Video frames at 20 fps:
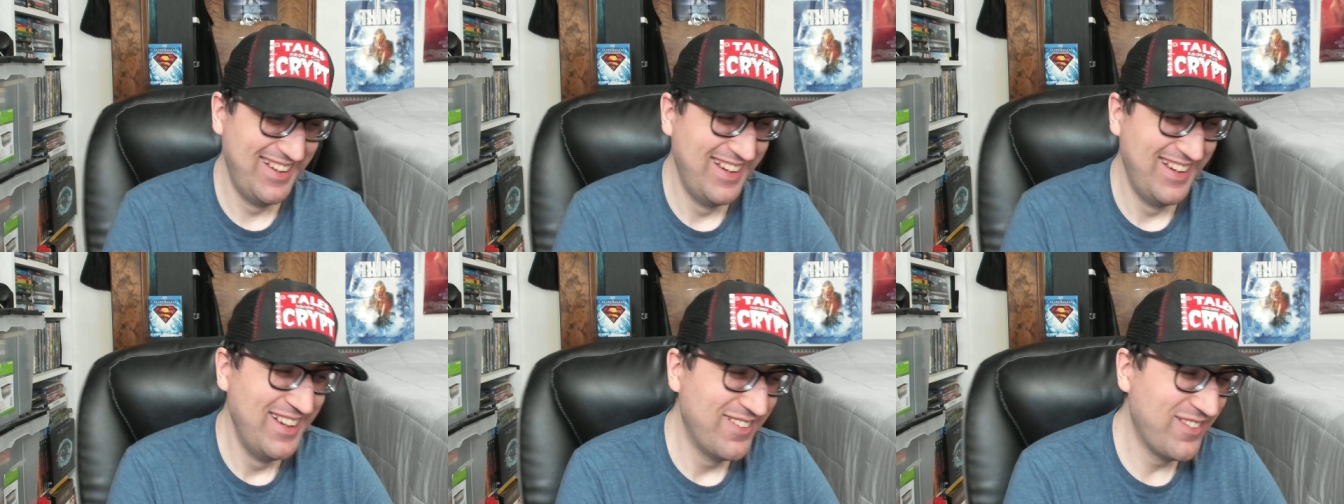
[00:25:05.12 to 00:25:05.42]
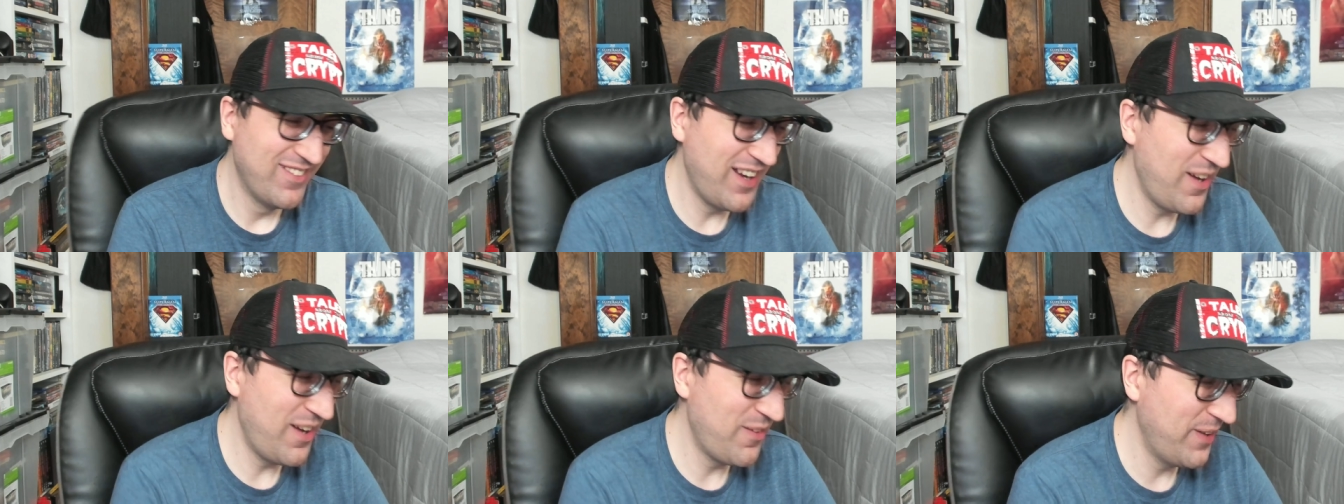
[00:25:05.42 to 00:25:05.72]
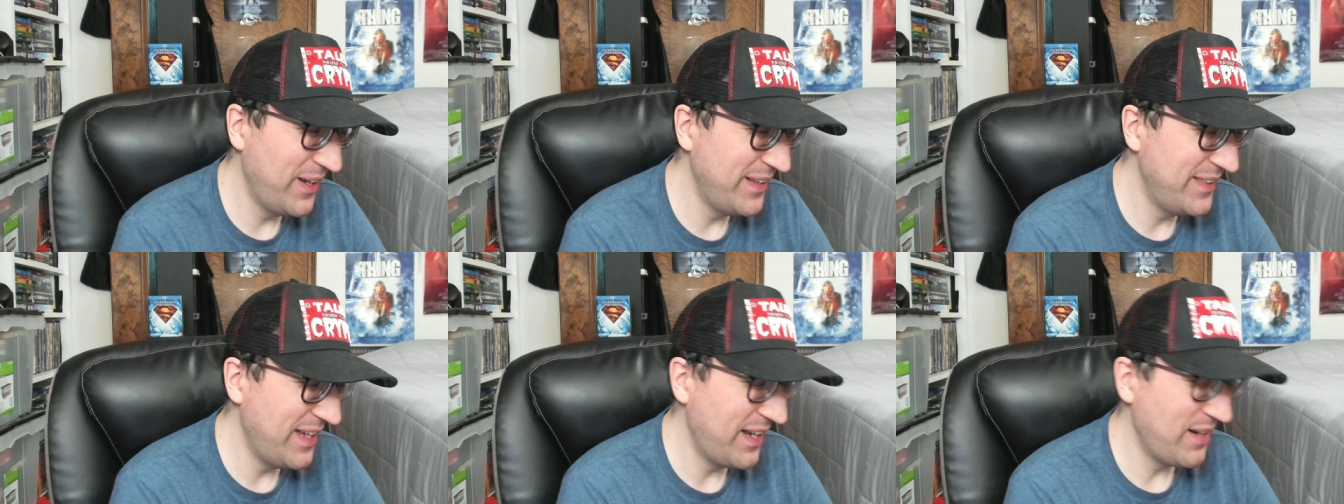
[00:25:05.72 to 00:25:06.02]
when I
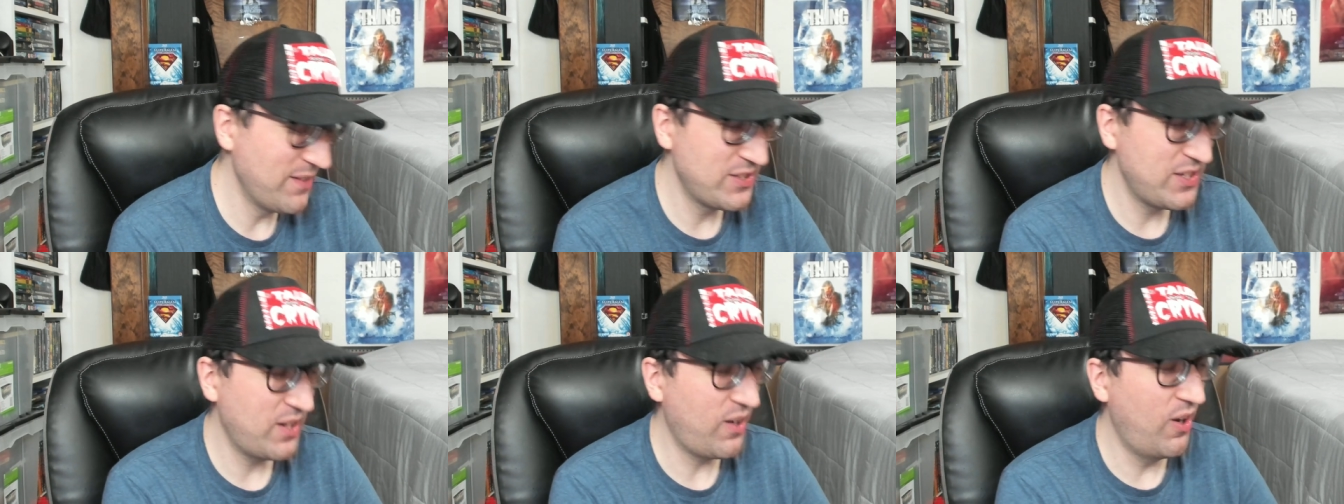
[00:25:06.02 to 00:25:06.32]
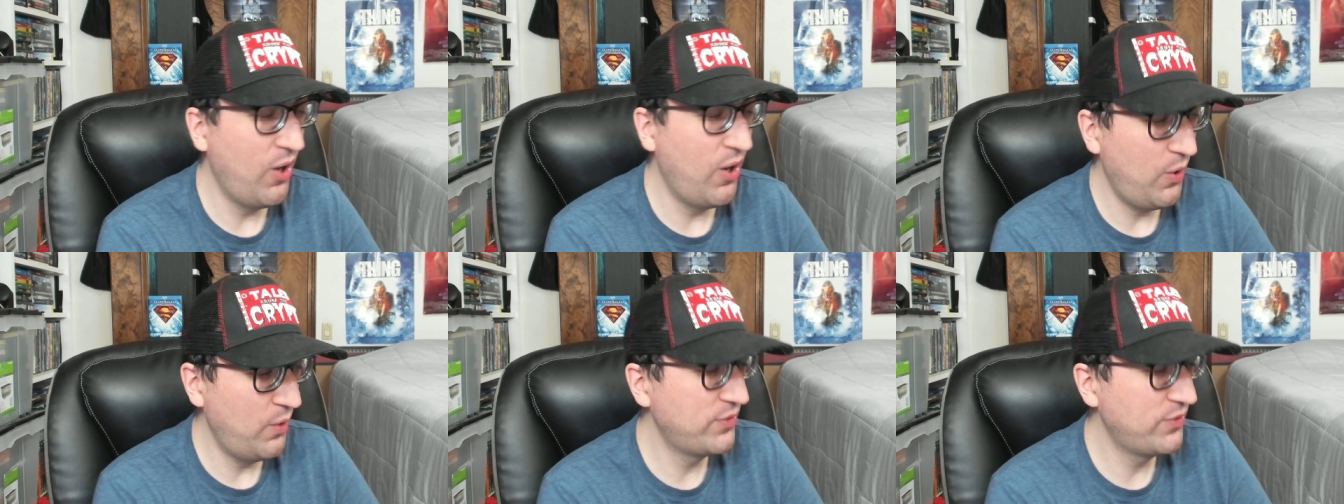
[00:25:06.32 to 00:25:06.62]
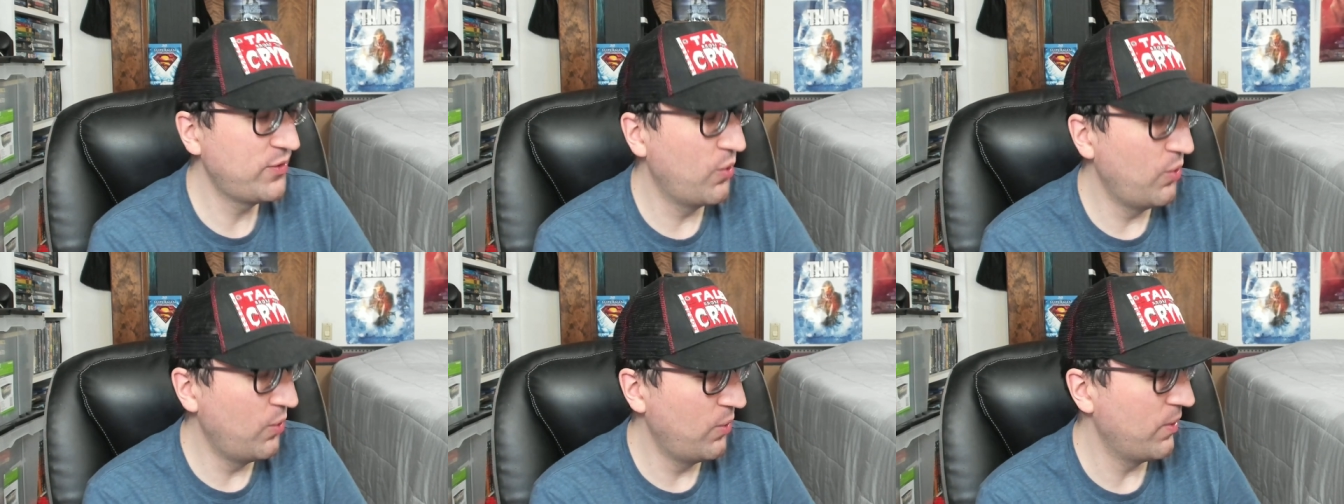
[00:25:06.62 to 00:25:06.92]
read that, I was like, oh, of
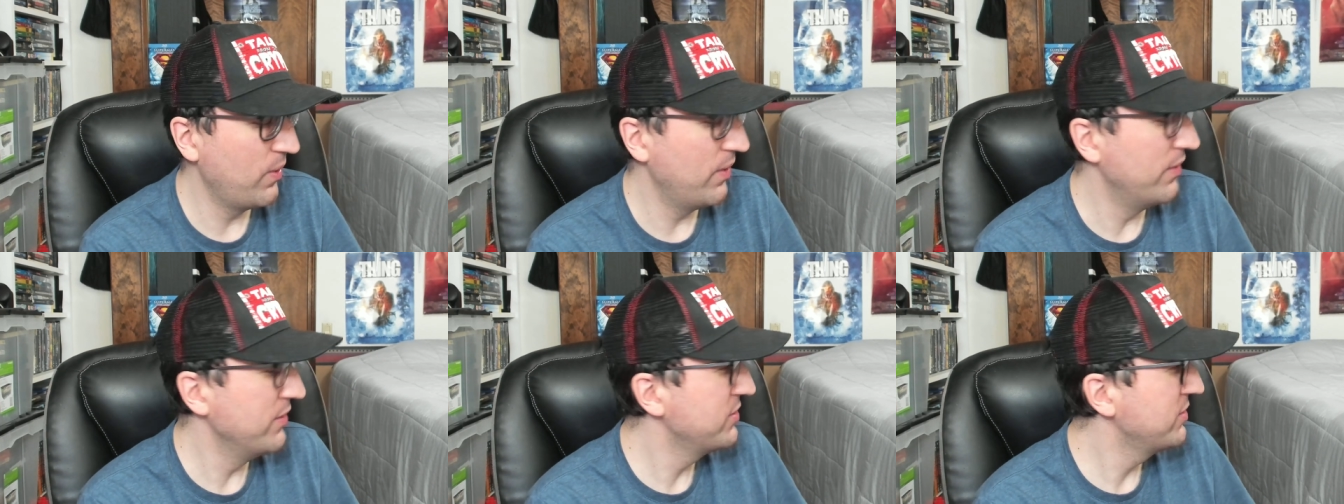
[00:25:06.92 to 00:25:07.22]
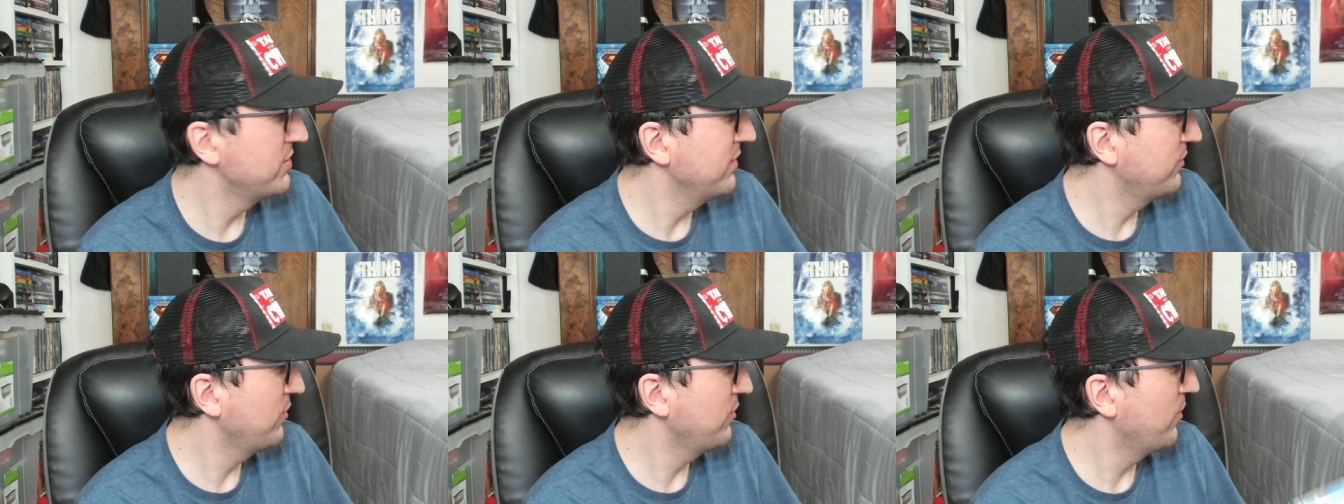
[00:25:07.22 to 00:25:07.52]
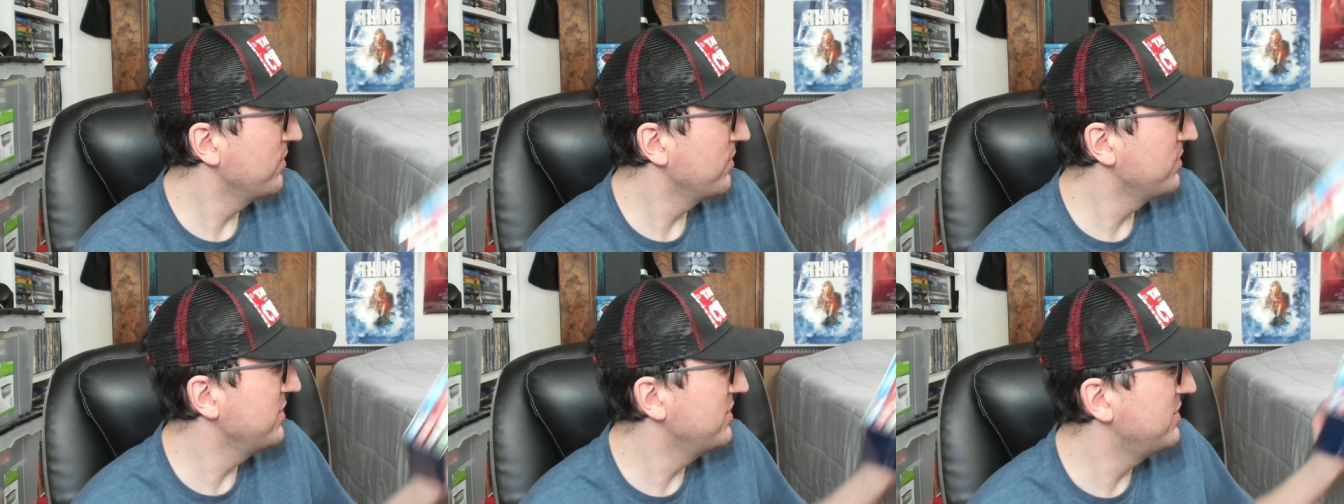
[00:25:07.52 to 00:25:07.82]
course
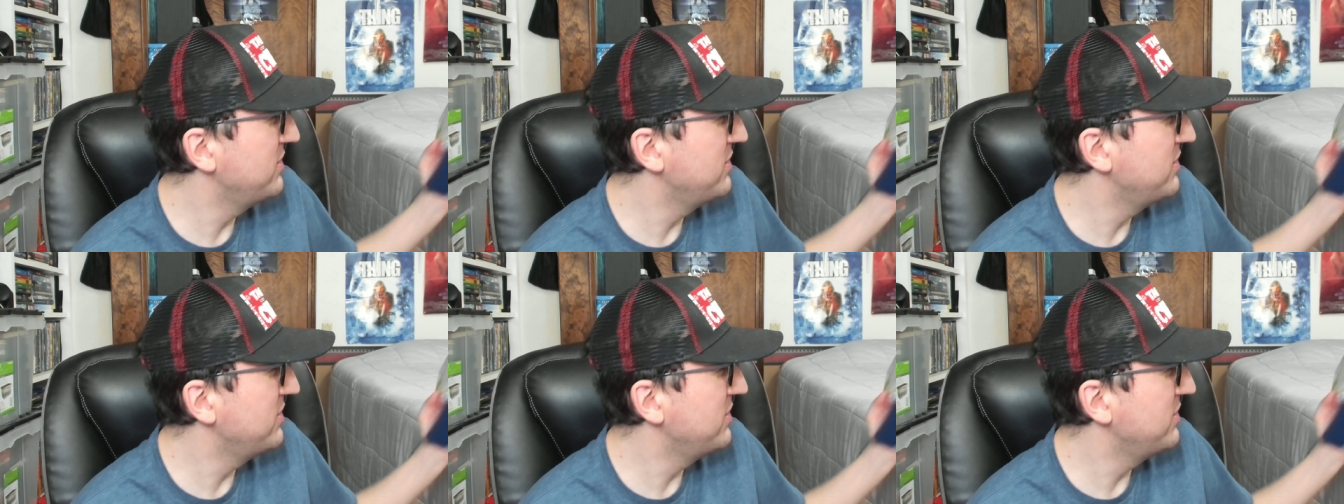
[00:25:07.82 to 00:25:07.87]
it's